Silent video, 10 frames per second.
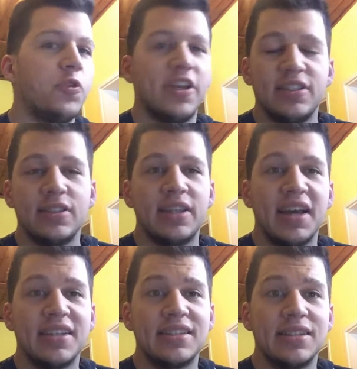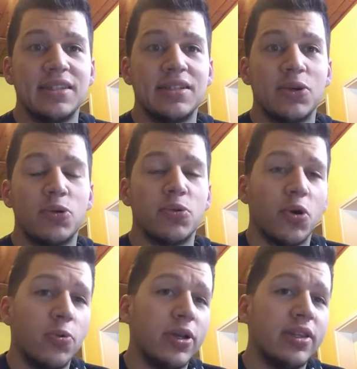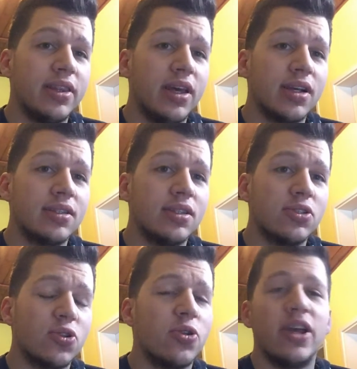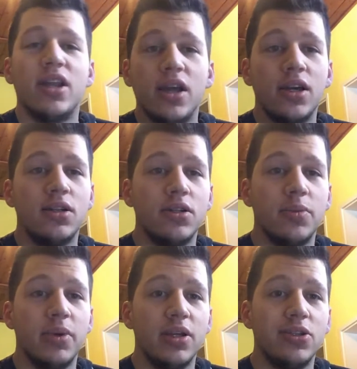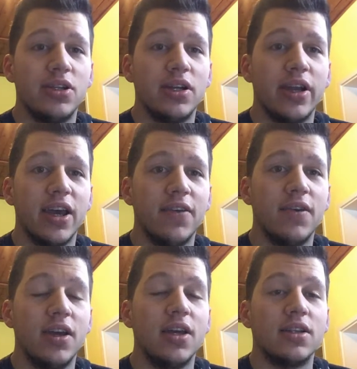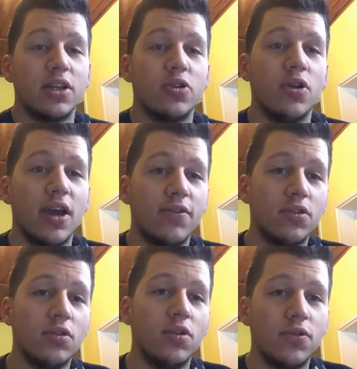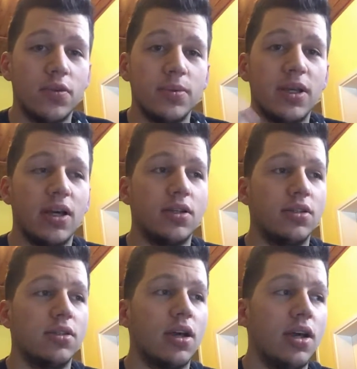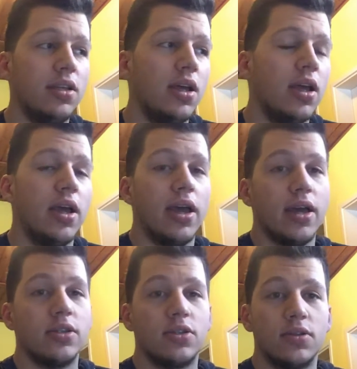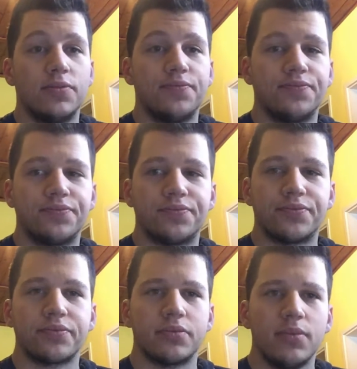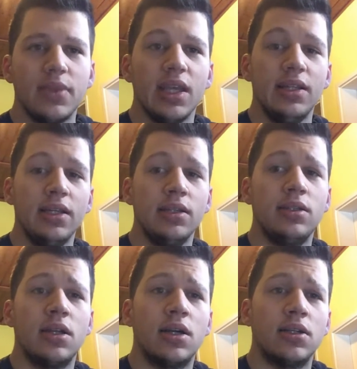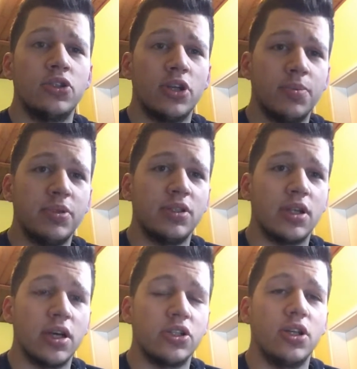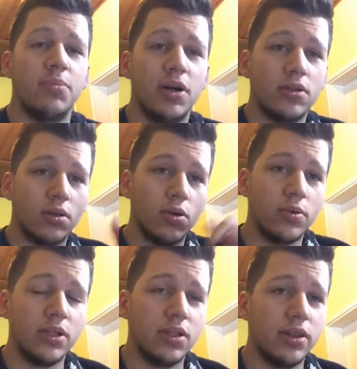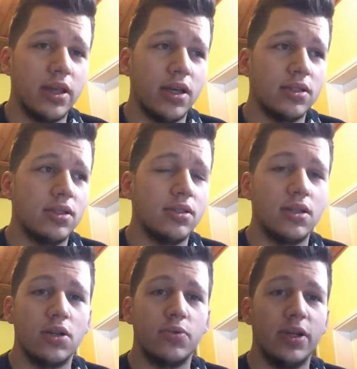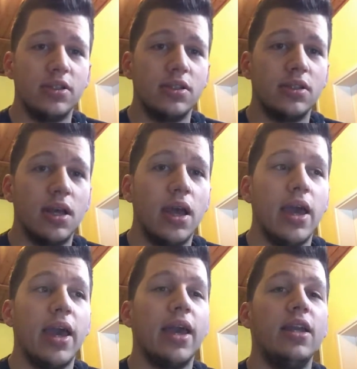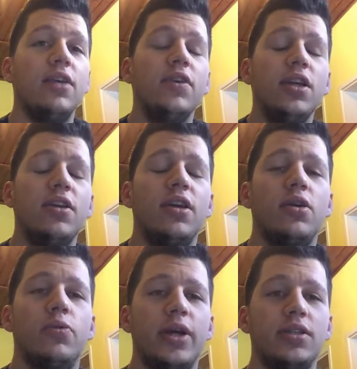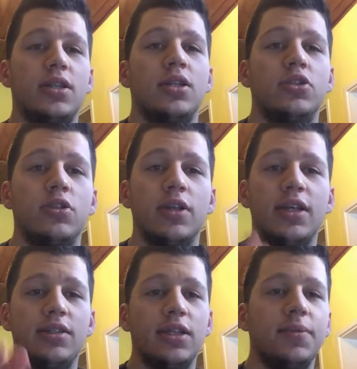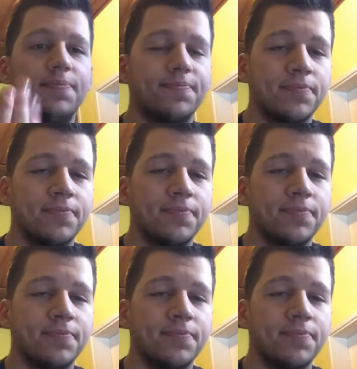raising taxes or lowering taxes or any other debate you're gonna have, like you have to look from the other side. So I think Trump is actually about lowering the taxes, not raising them. And even if he raised, so let's say